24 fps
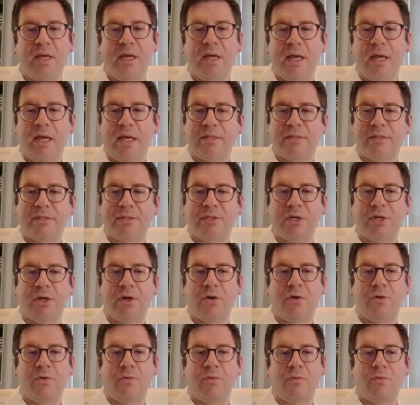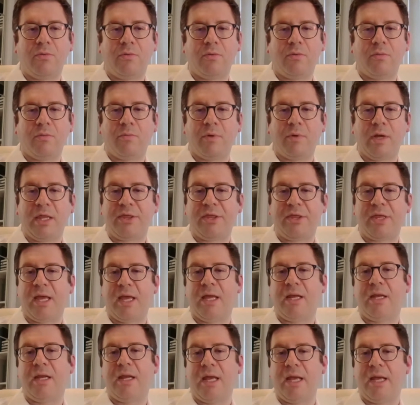And so within
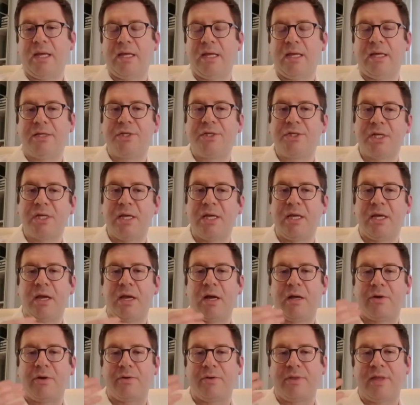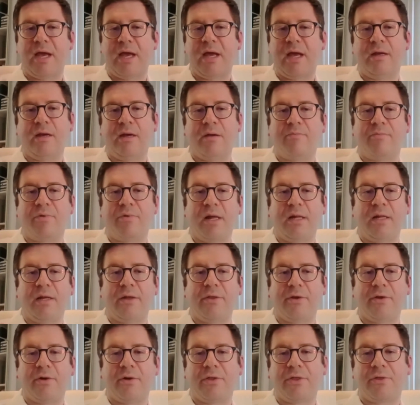ADHD, under that umbrella, there
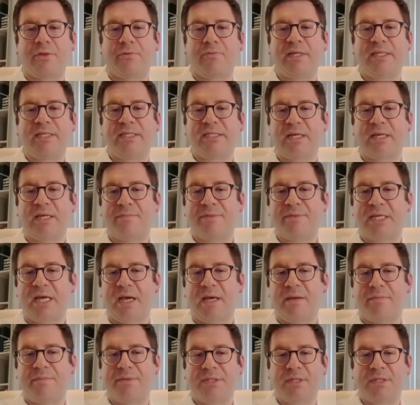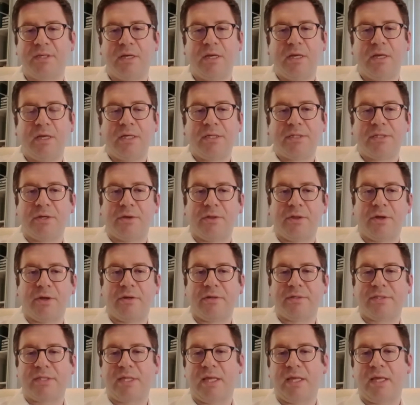are three subtypes. So there's
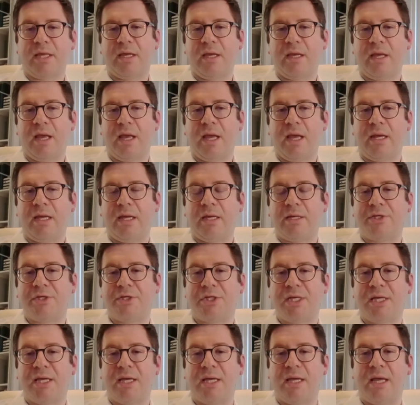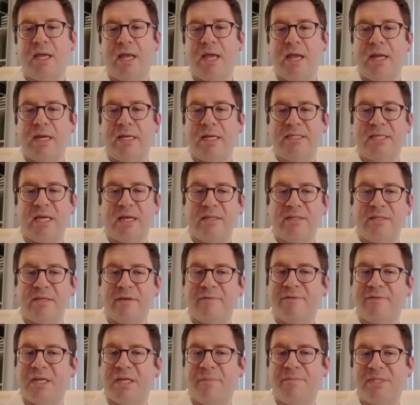the ADHD inattentive
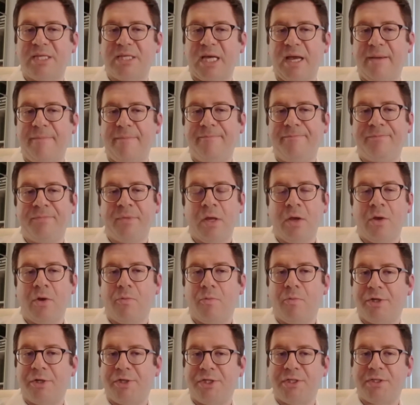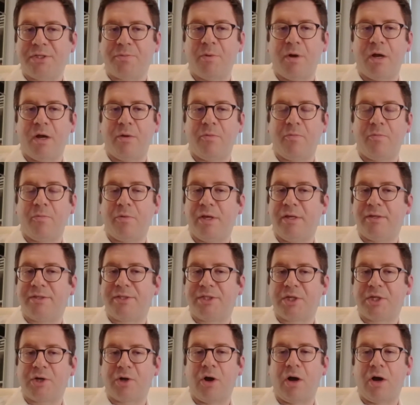subtype, which is what we used to
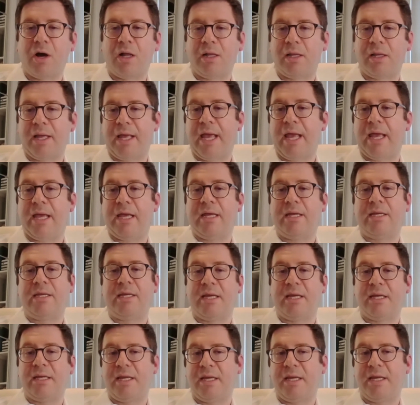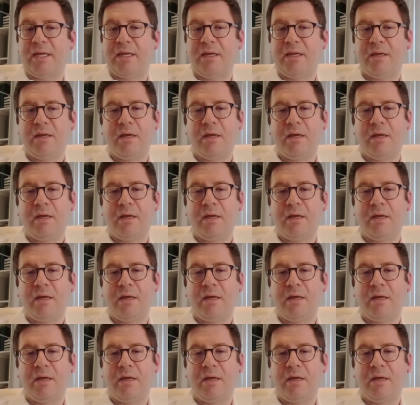call ADD.